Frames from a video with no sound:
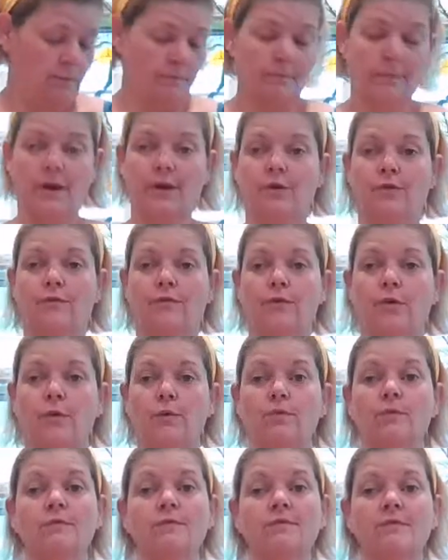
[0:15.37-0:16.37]

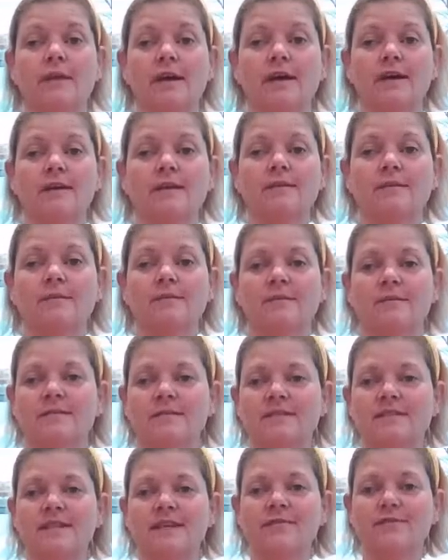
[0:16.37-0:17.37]
microphone that
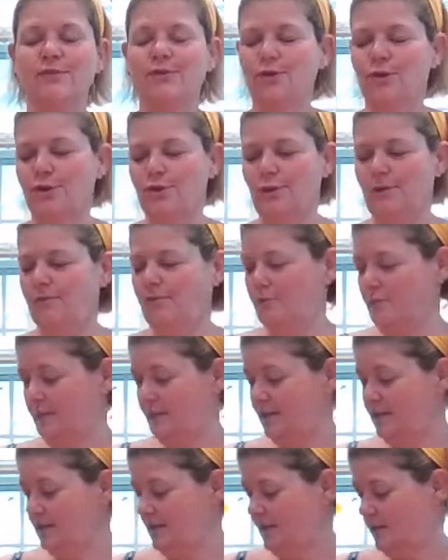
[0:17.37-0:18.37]
David hooked up for
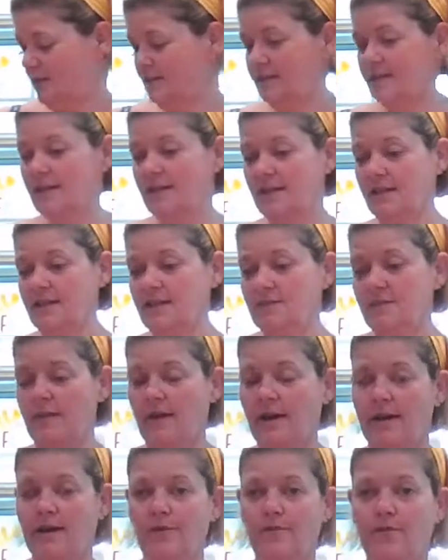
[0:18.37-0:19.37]
me since he is
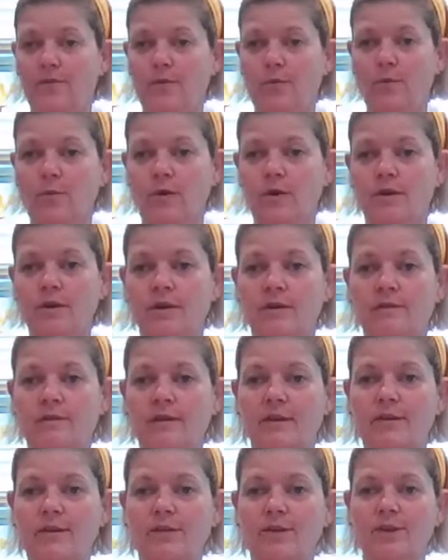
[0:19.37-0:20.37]
back from work,
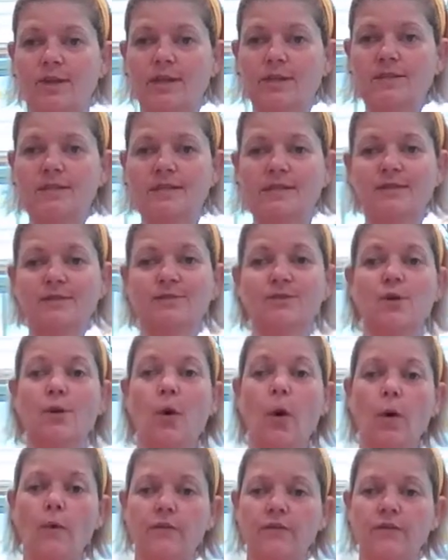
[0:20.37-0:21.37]
thank goodness. So
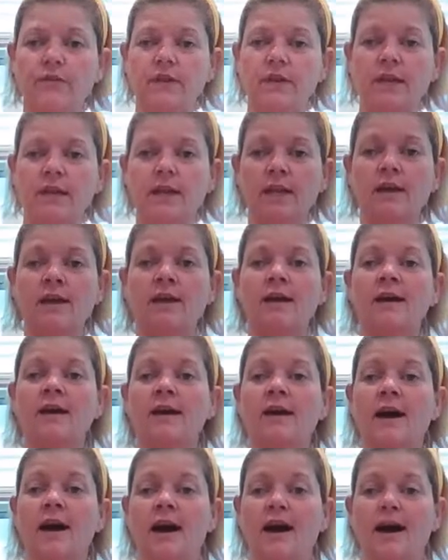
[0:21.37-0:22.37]
hopefully
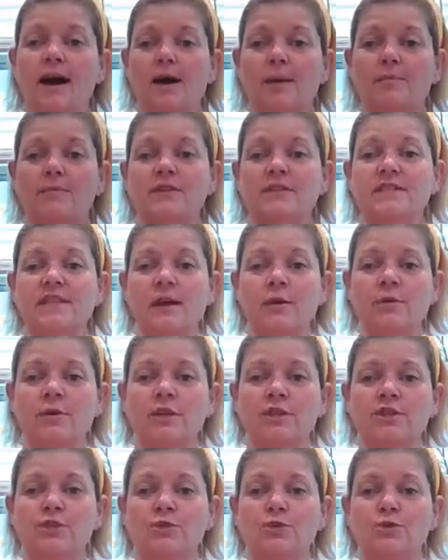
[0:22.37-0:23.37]
the sound
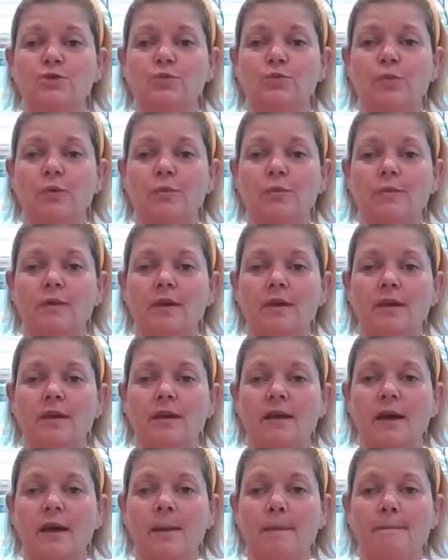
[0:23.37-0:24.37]
issues will
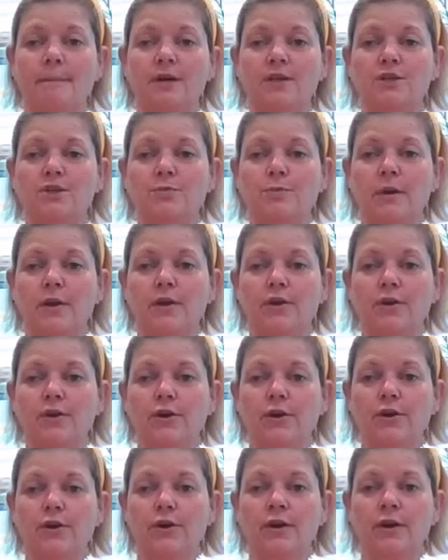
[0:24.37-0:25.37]
be much
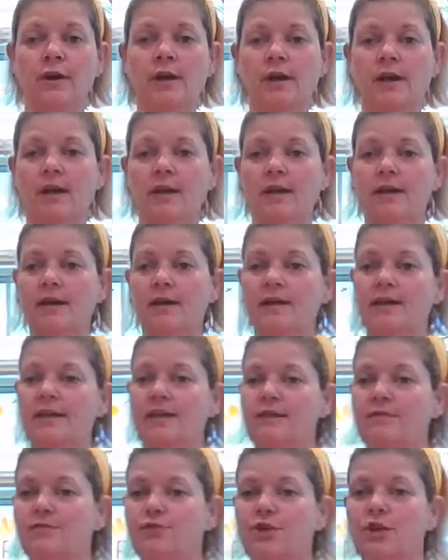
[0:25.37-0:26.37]
better, and
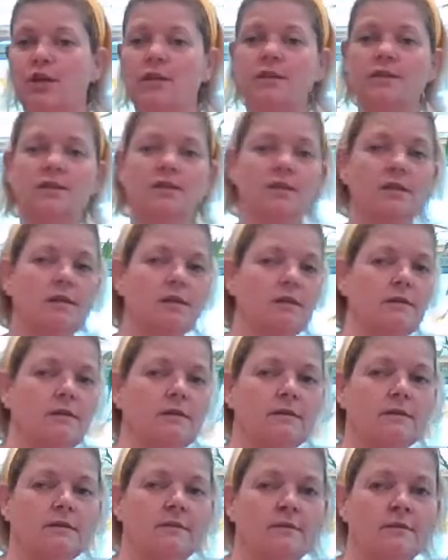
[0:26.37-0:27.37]
I've tried
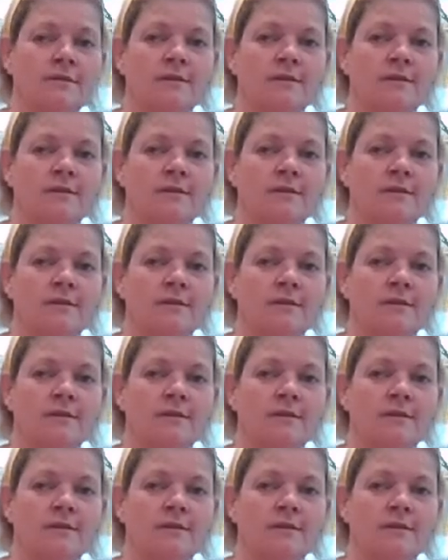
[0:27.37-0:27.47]
to